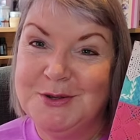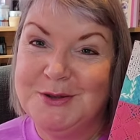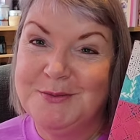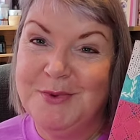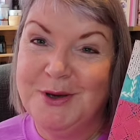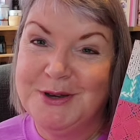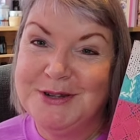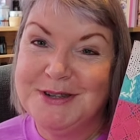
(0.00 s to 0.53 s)
to
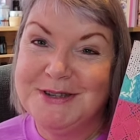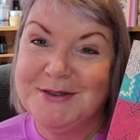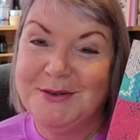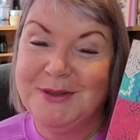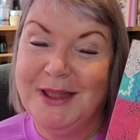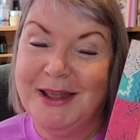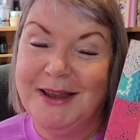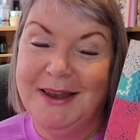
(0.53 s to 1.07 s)
purchase through
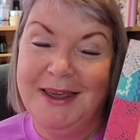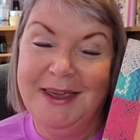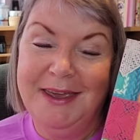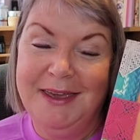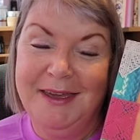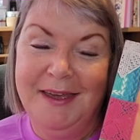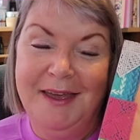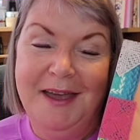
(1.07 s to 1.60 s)
that
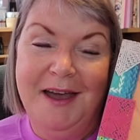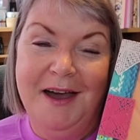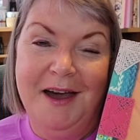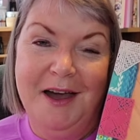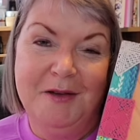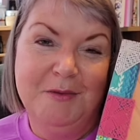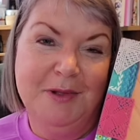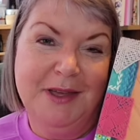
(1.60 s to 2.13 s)
link,
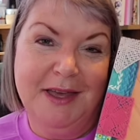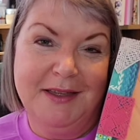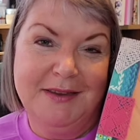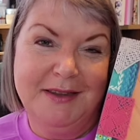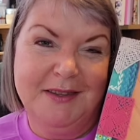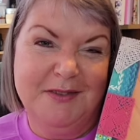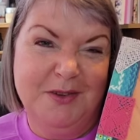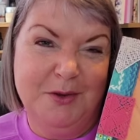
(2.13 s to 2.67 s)
I will get
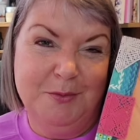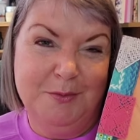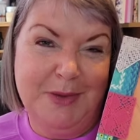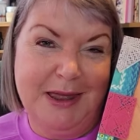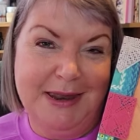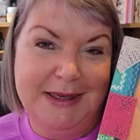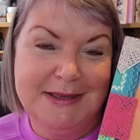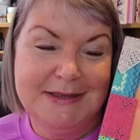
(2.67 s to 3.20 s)
a few
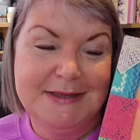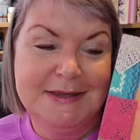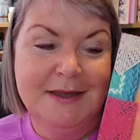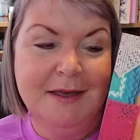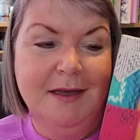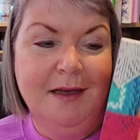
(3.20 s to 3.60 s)
pennies,